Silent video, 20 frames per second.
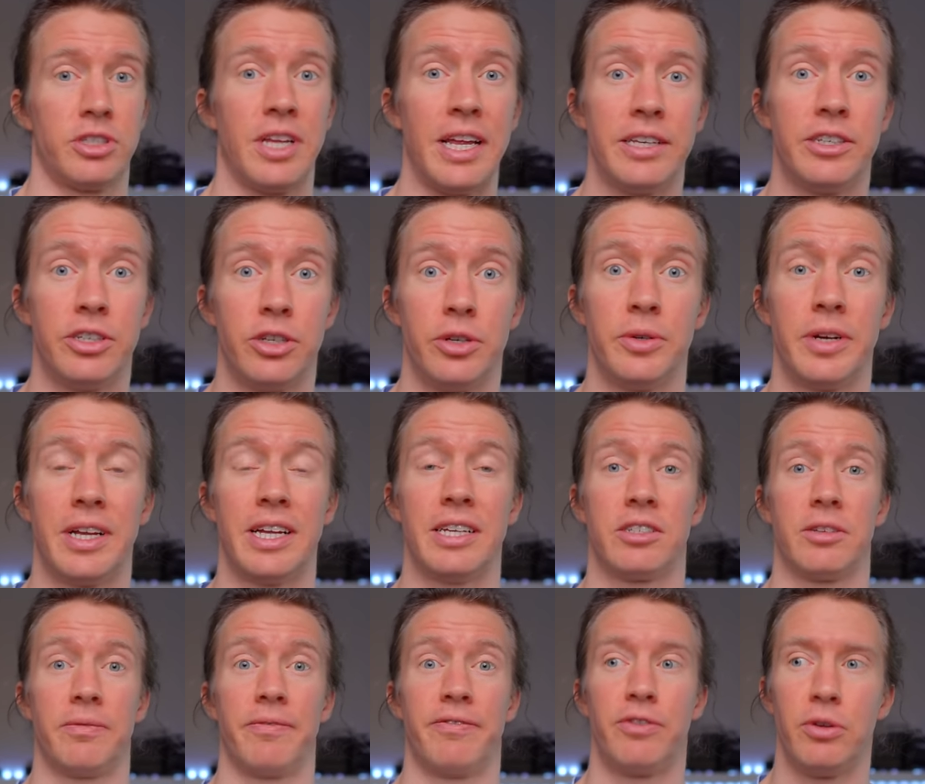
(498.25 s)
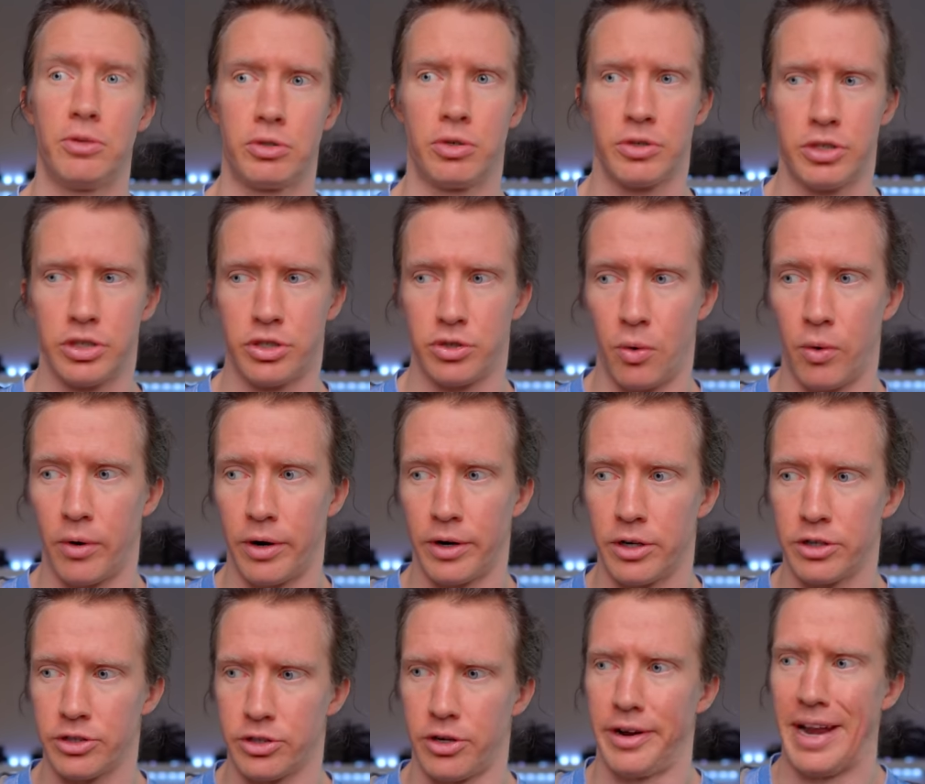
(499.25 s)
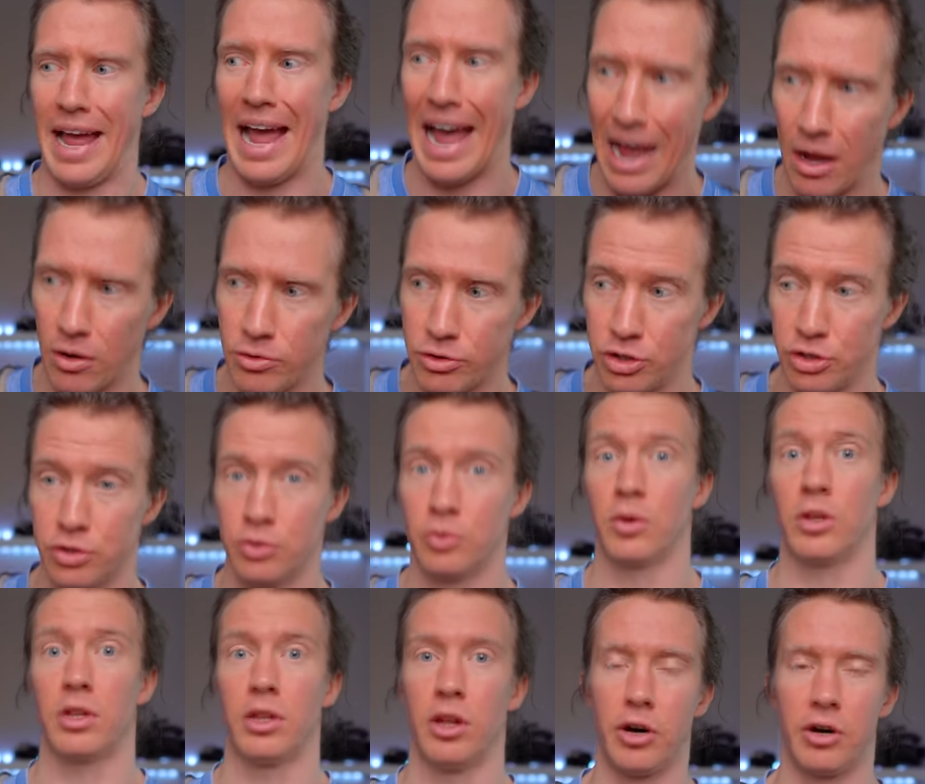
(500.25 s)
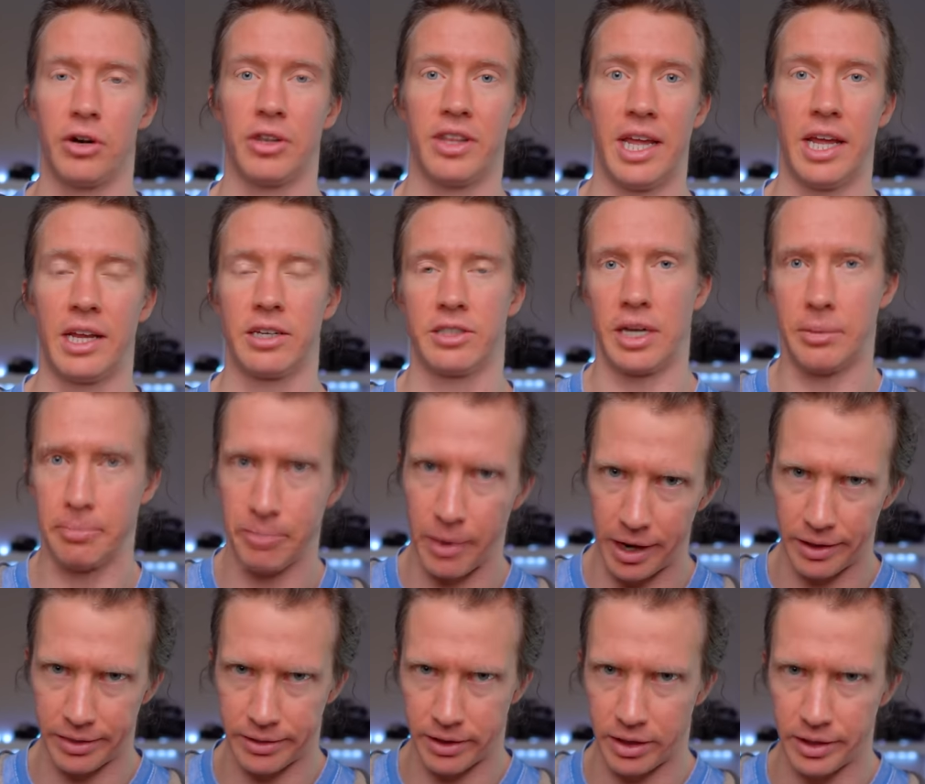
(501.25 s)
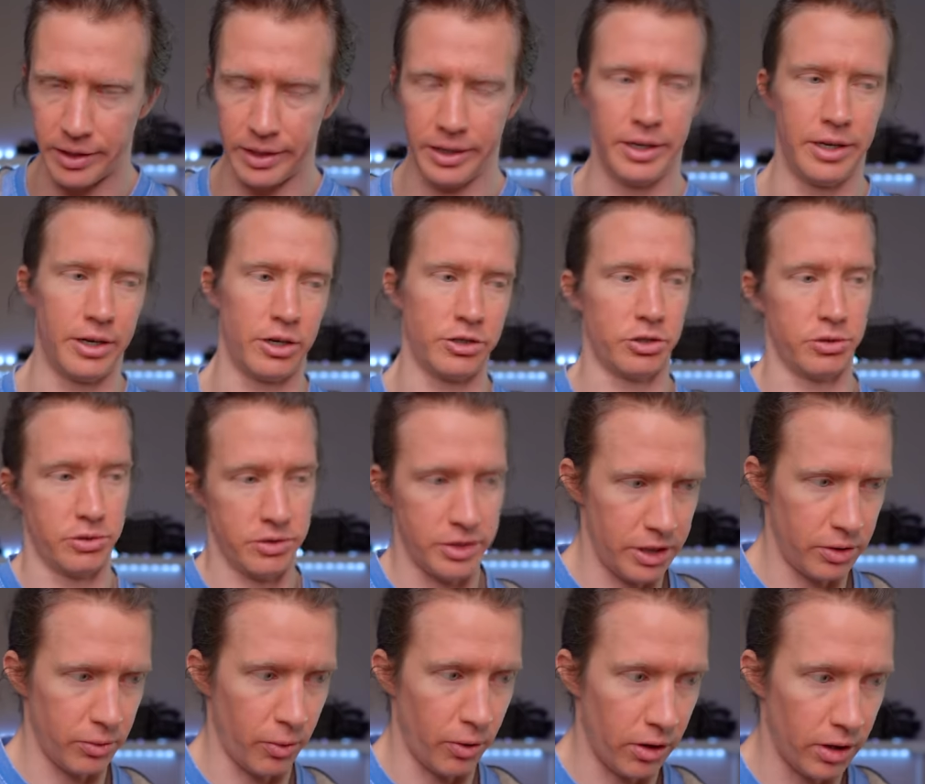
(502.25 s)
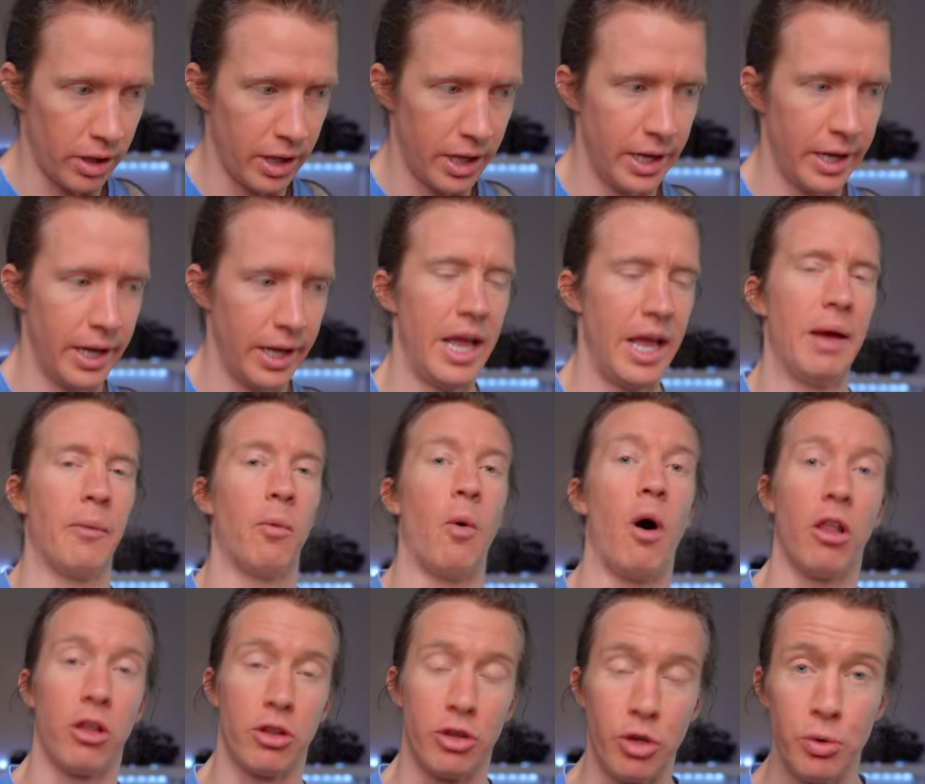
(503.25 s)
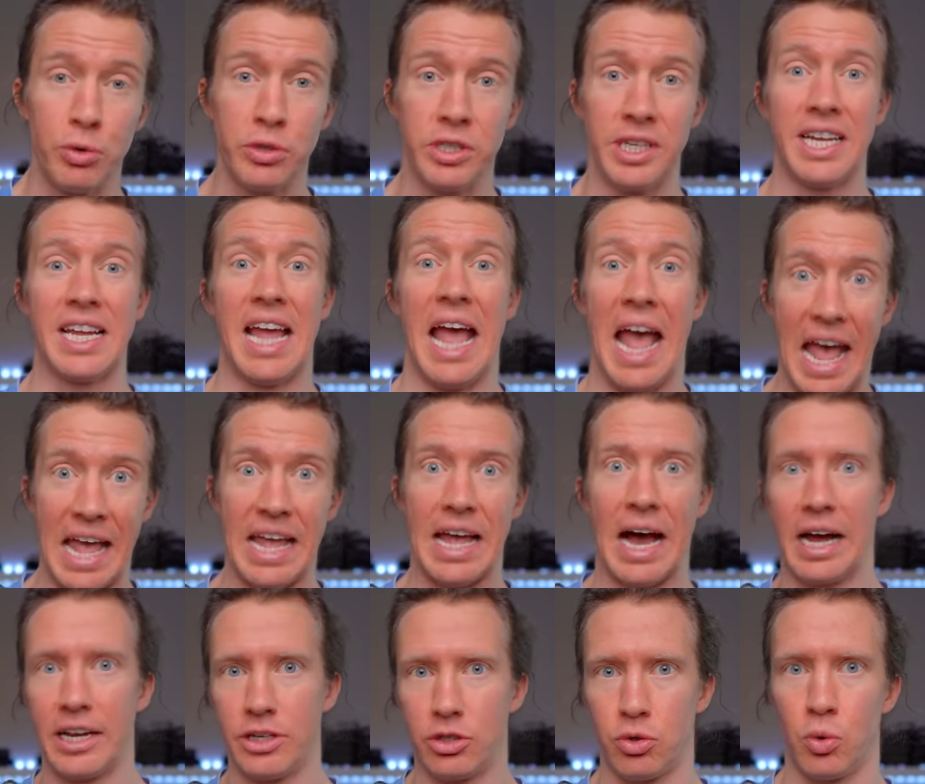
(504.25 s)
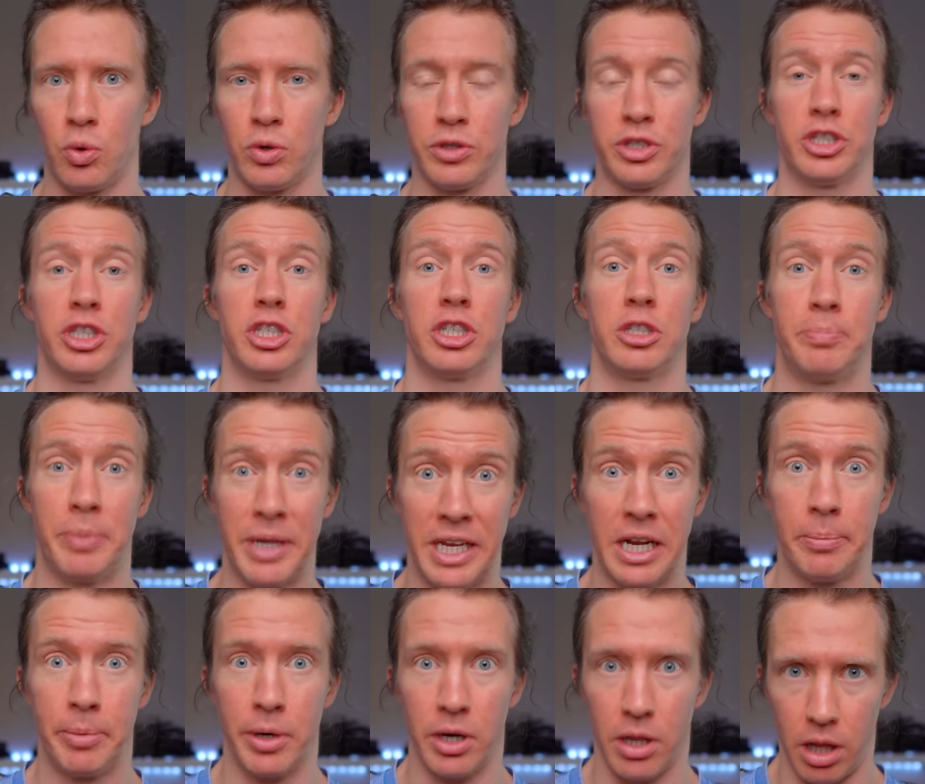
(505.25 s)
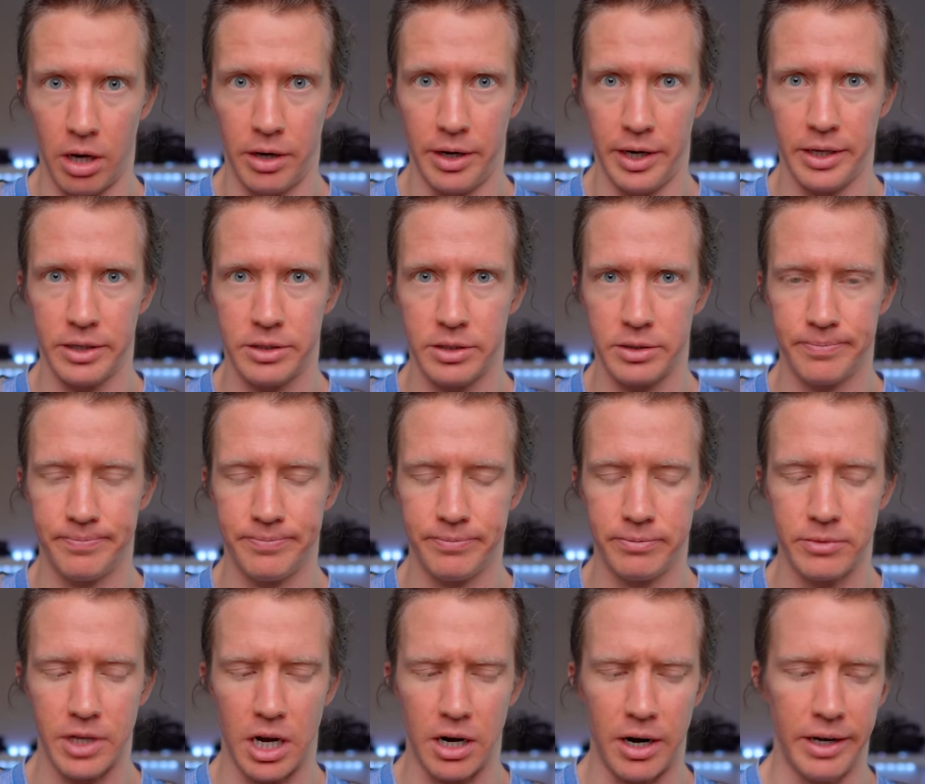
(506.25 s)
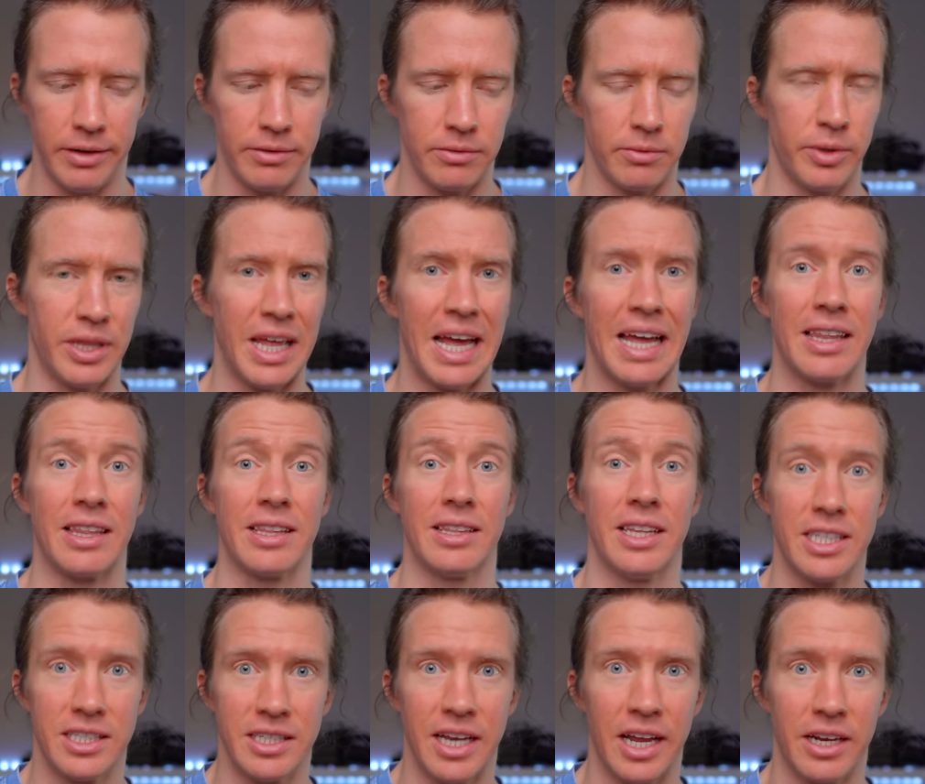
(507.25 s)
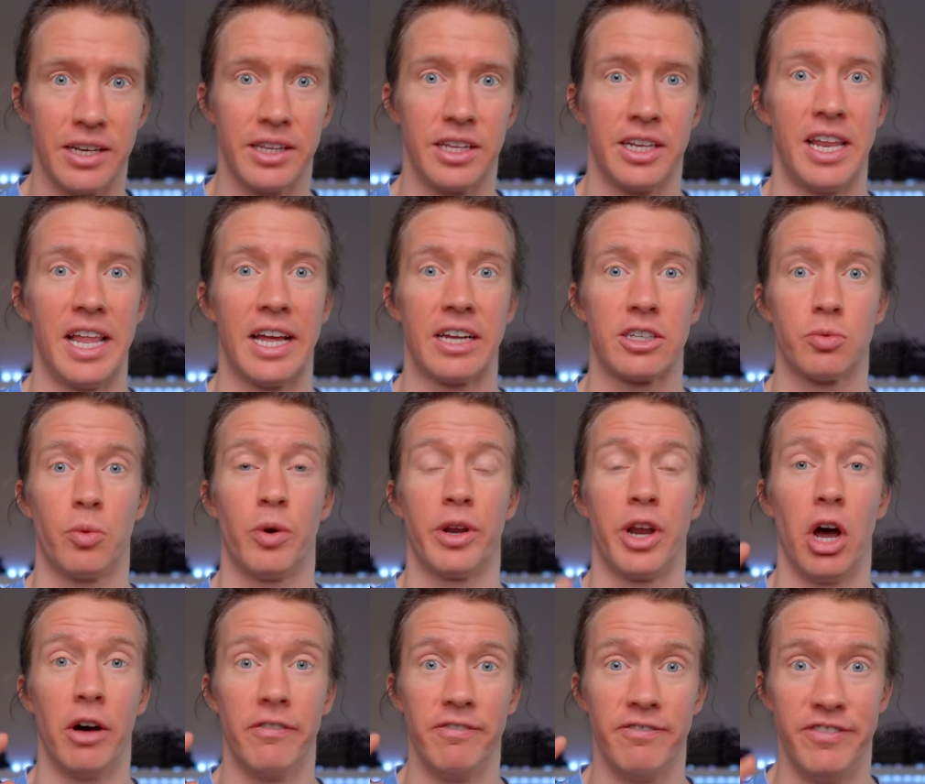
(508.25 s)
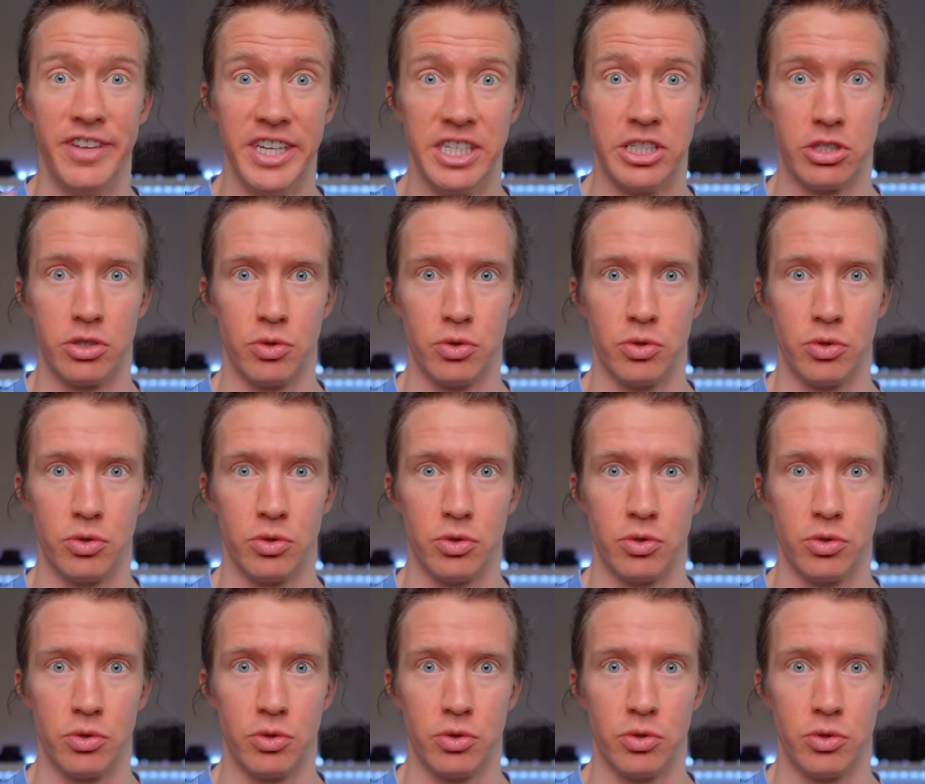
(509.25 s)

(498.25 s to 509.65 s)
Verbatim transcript: stay tuned, it has some future tutorials on how to learn things like Python and also SQL while using AI tools to speed up your learnings. All right, with that, let's get into the next one of viz